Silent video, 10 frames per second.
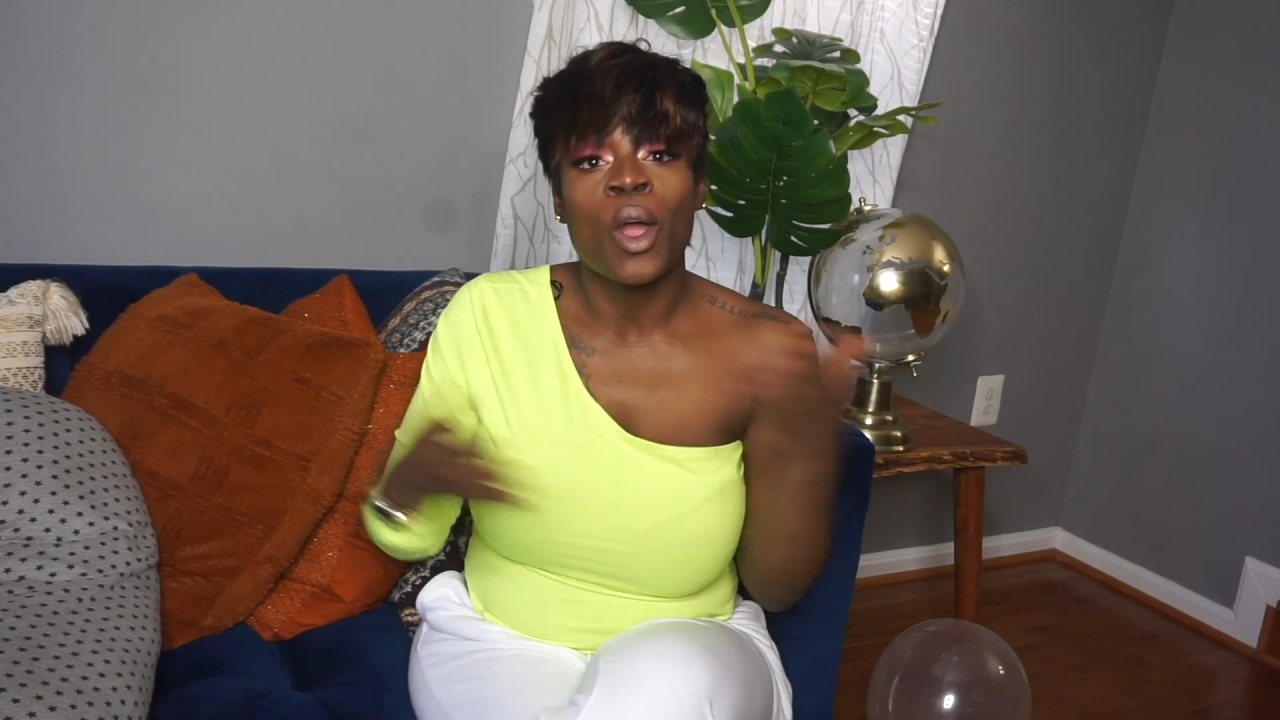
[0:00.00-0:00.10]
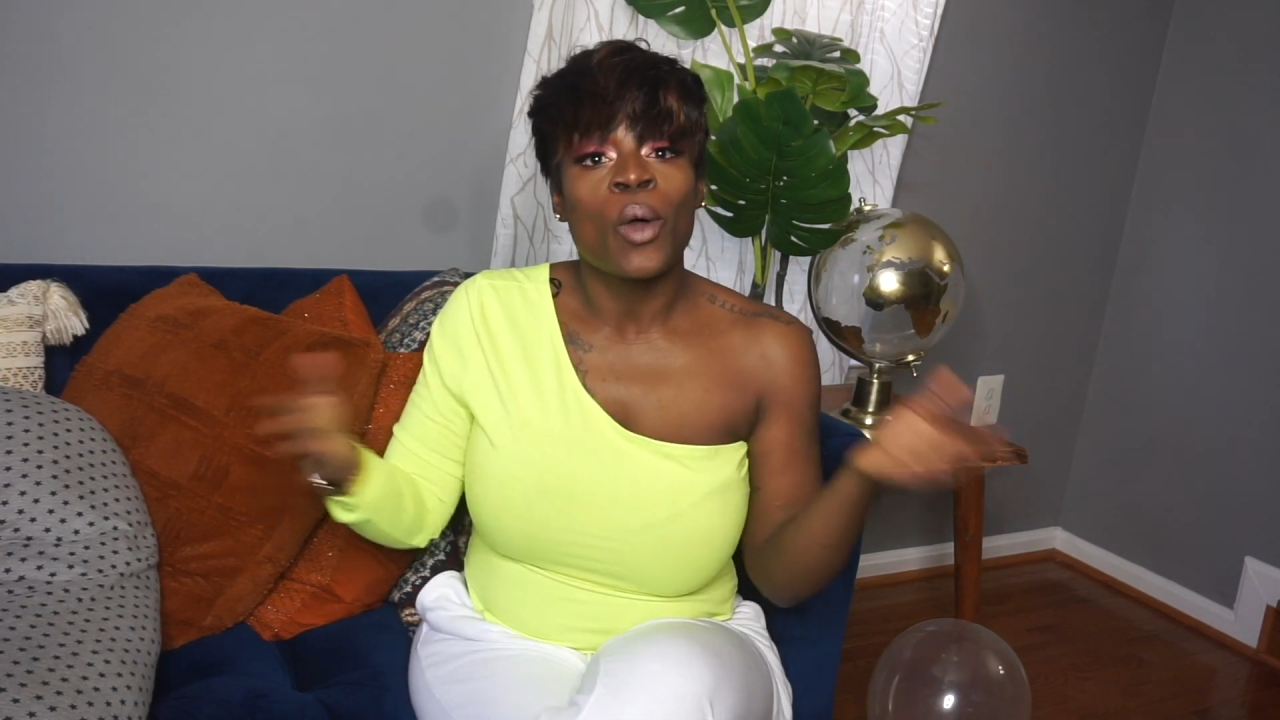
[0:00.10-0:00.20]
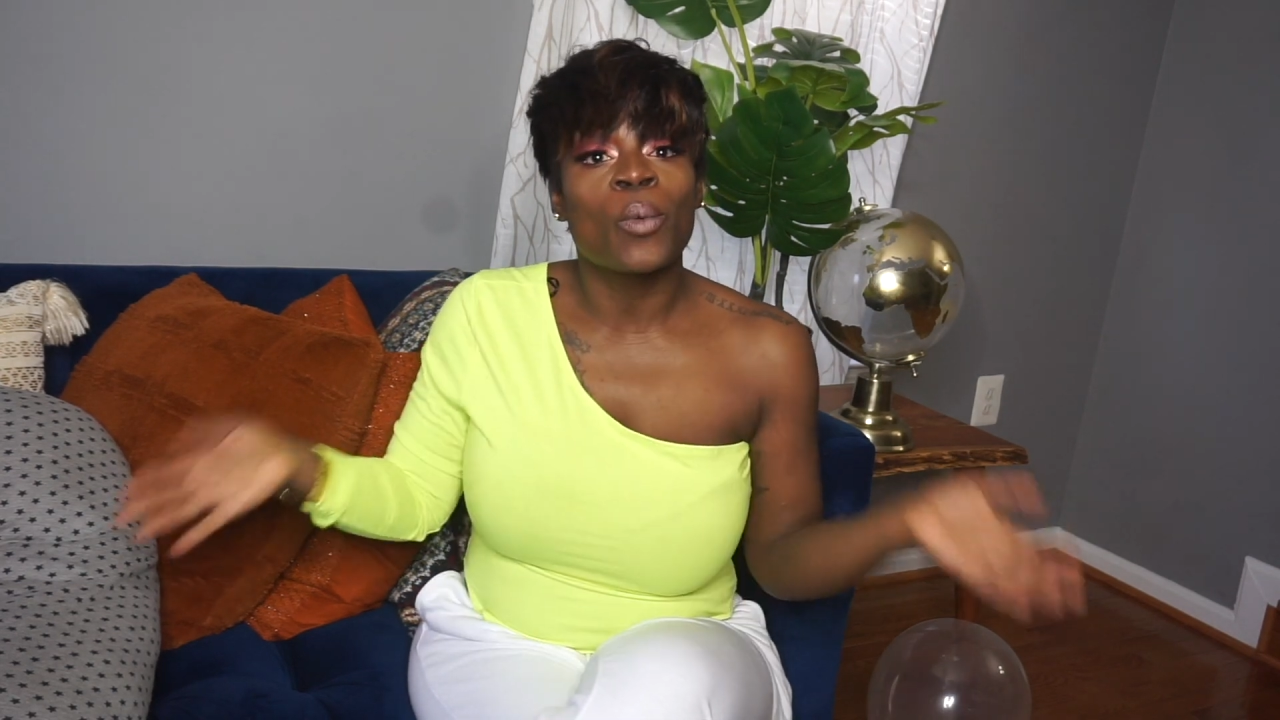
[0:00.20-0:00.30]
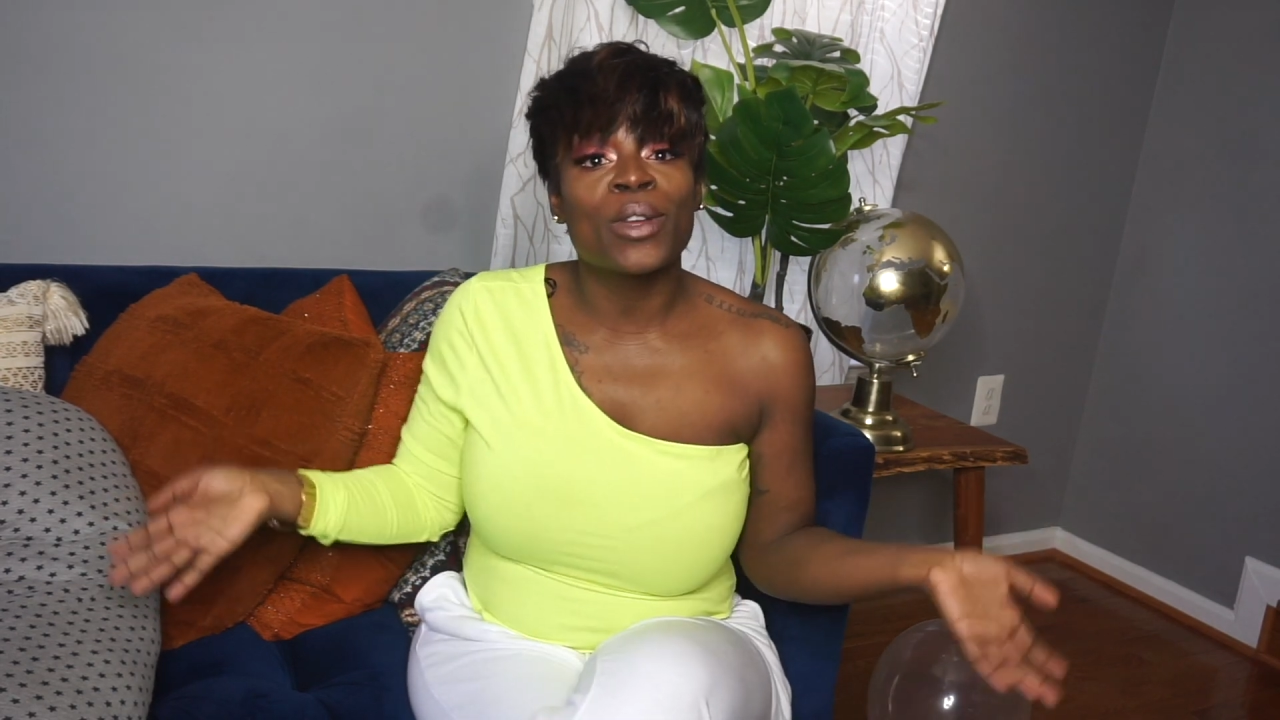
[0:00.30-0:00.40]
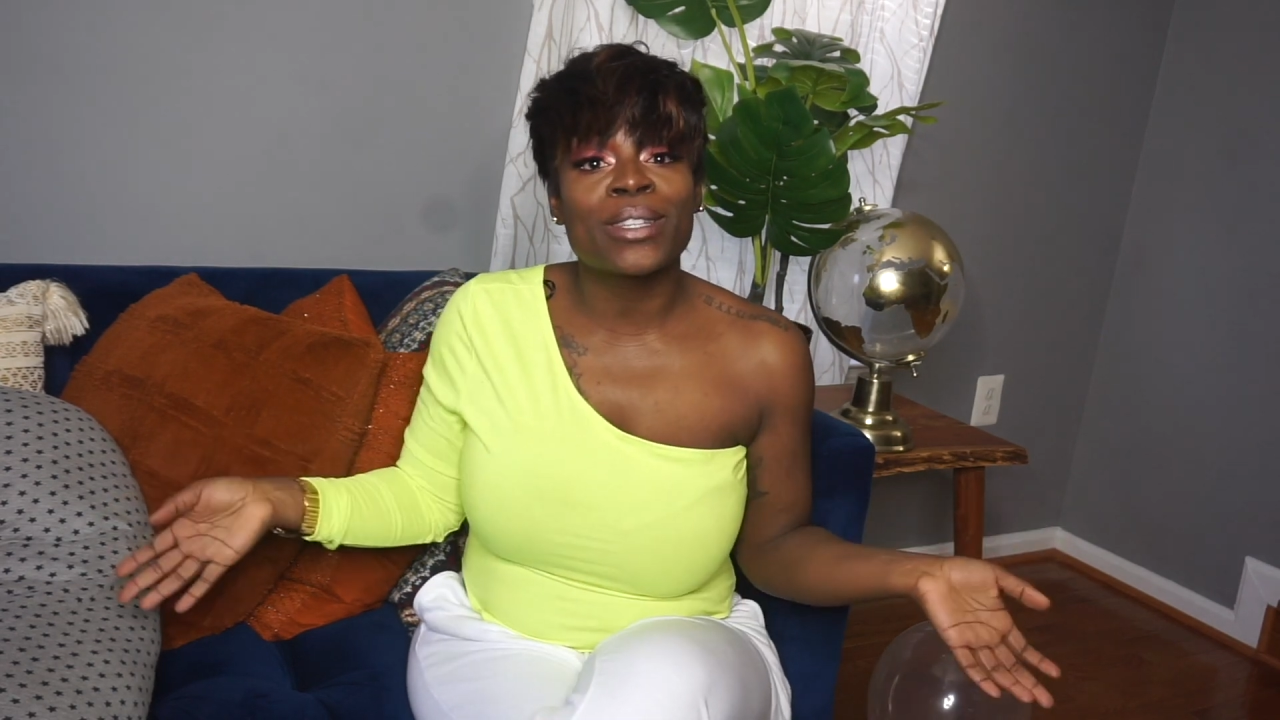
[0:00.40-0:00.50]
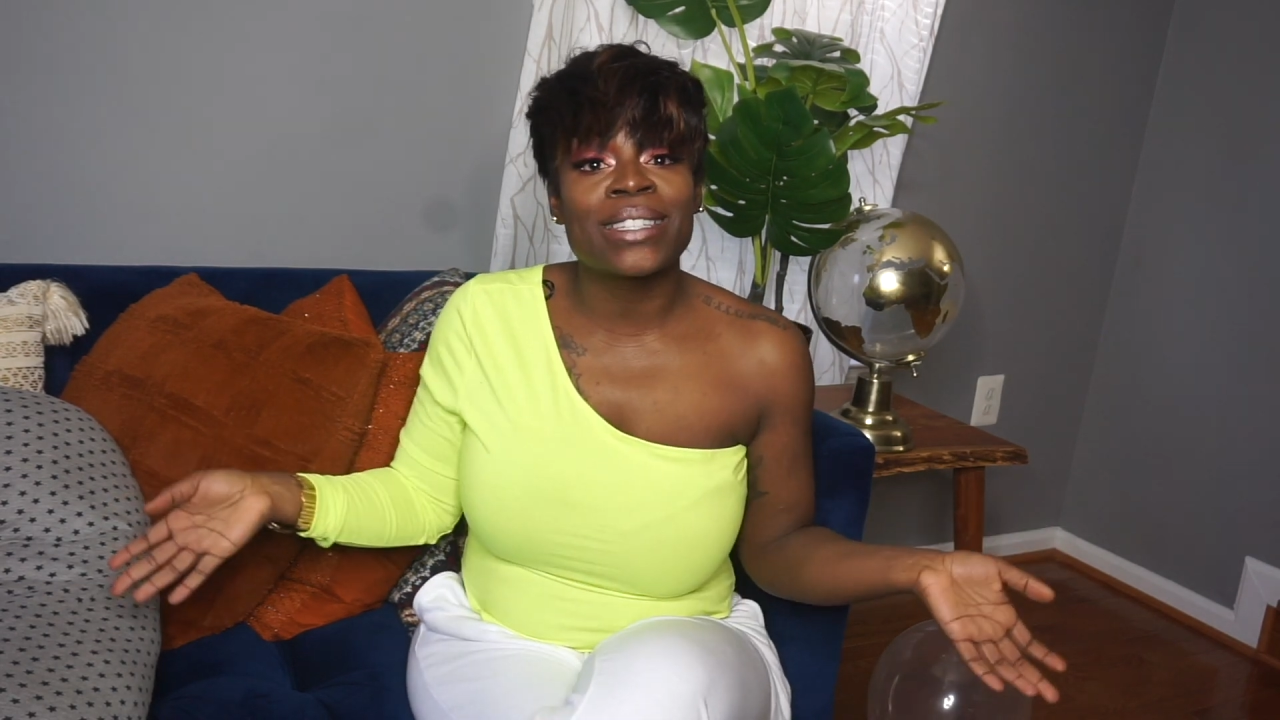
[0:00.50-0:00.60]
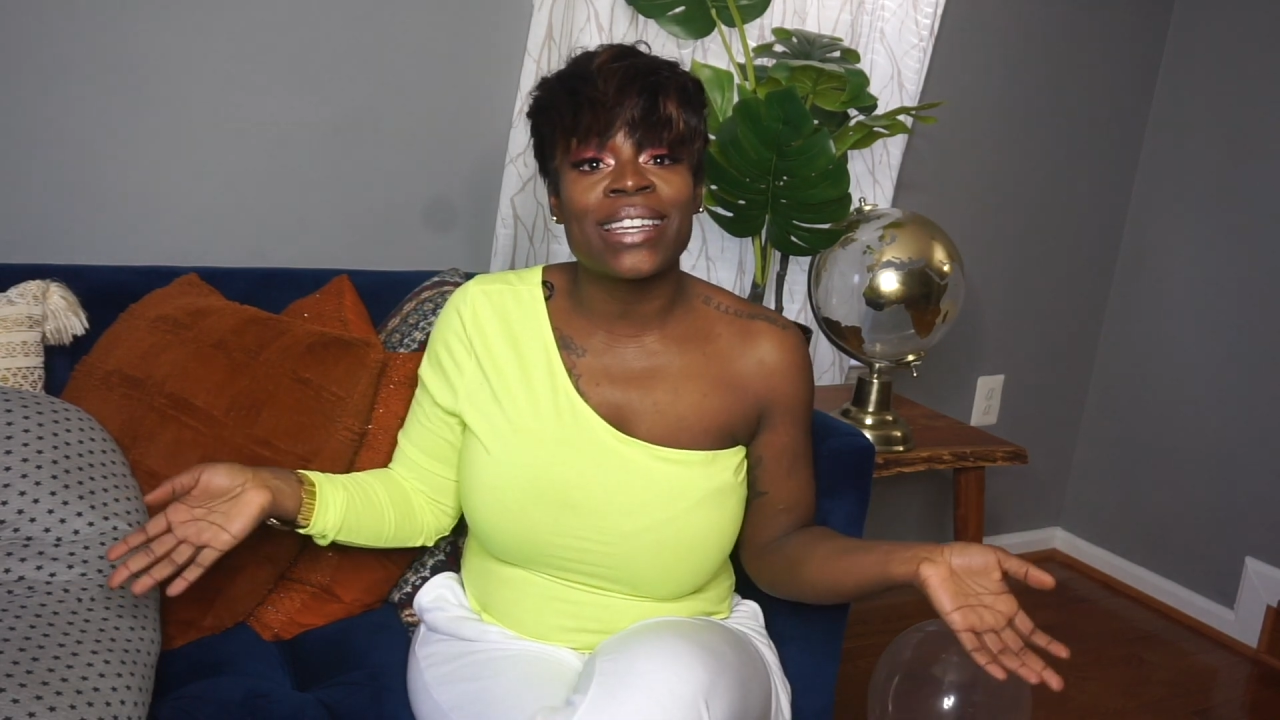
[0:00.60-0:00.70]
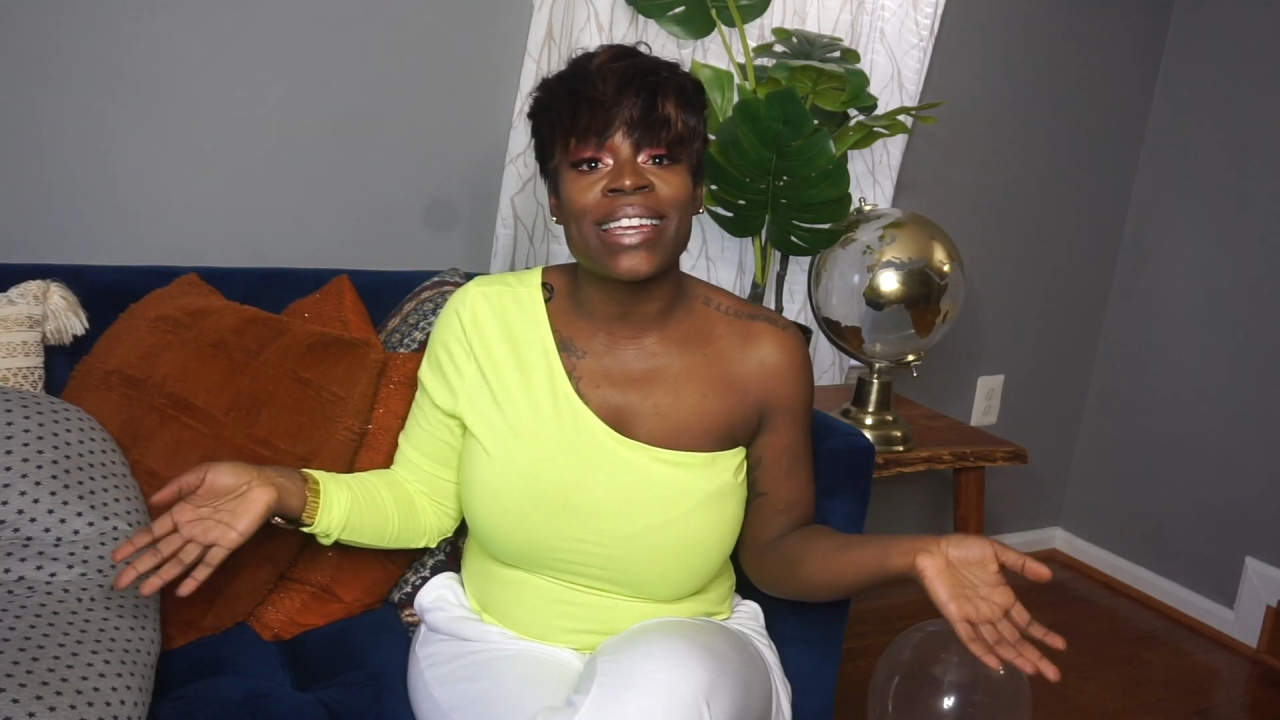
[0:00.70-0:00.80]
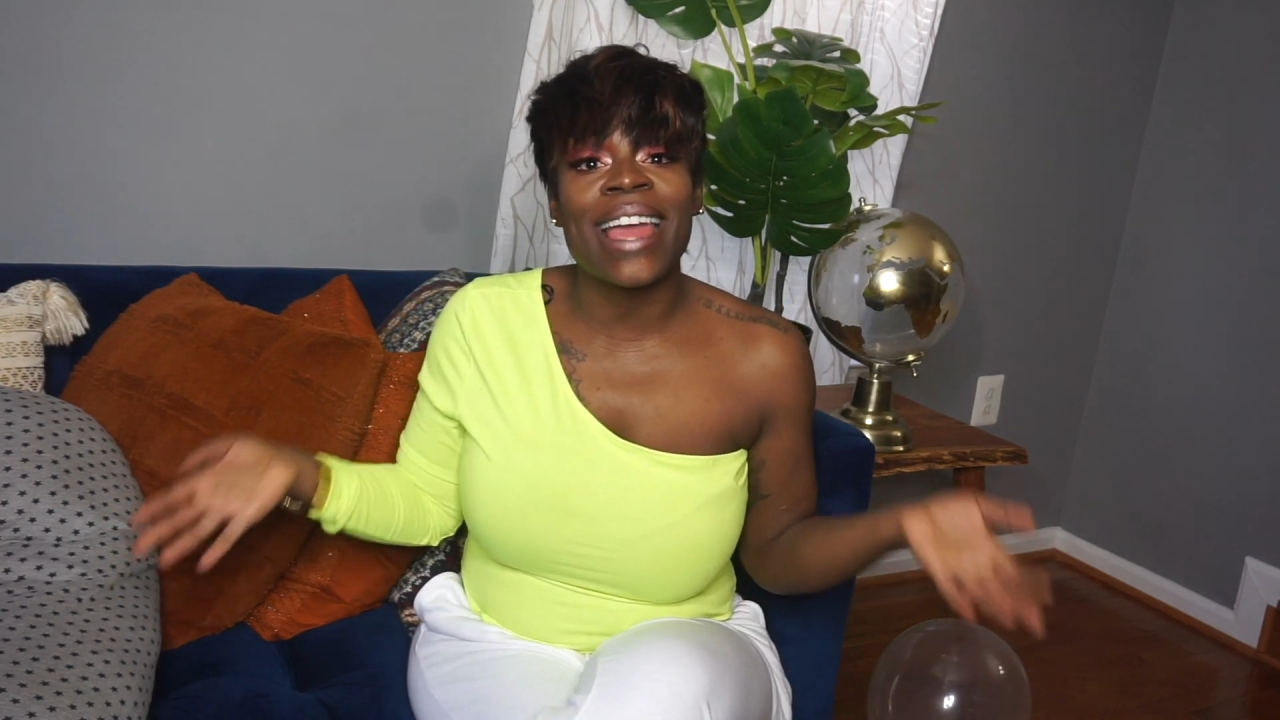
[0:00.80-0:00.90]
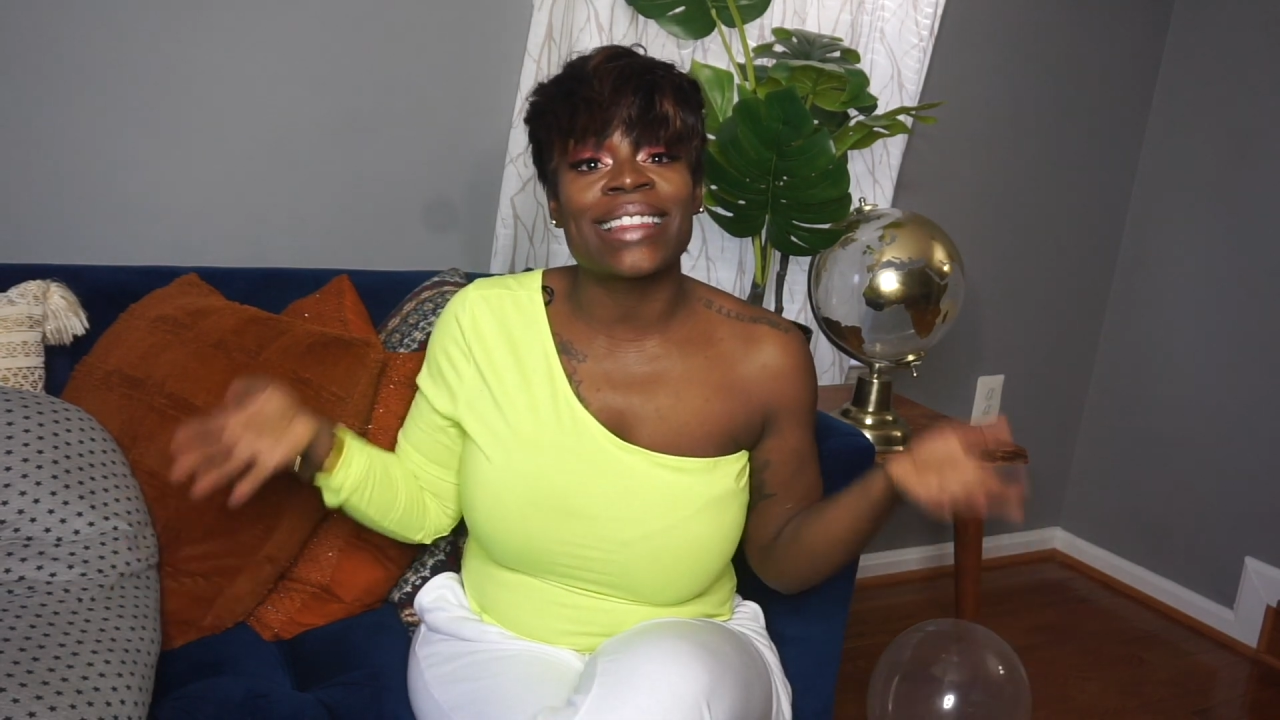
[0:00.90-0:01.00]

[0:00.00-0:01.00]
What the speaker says: we'll see